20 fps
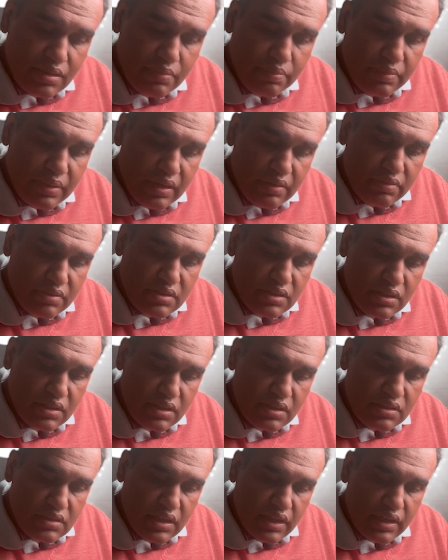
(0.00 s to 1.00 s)
the pelvis in
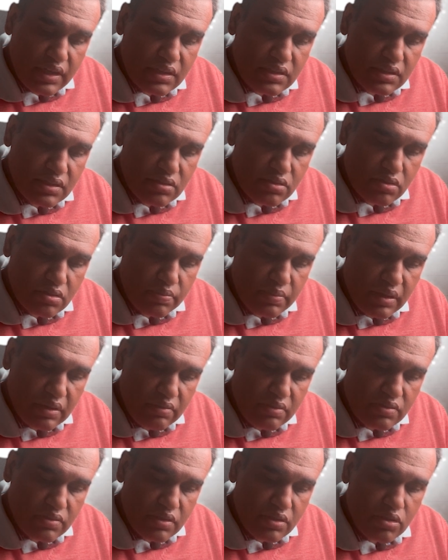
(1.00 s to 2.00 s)
this direction, so
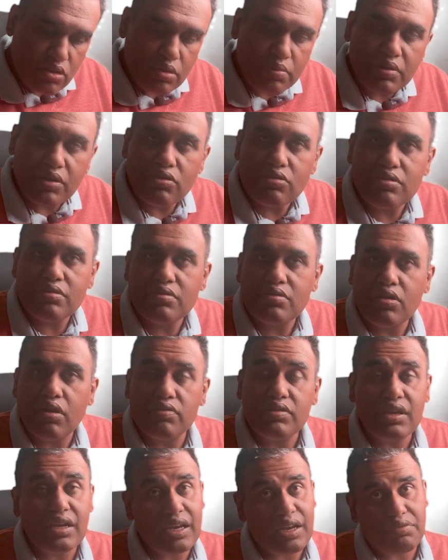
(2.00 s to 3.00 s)
pelvis will drop down of
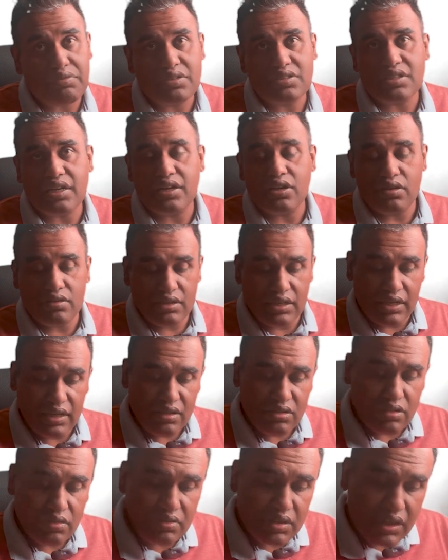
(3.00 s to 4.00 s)
the left side, that
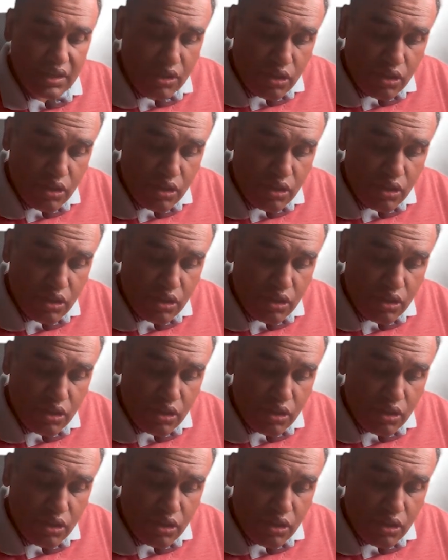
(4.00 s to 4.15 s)
is of the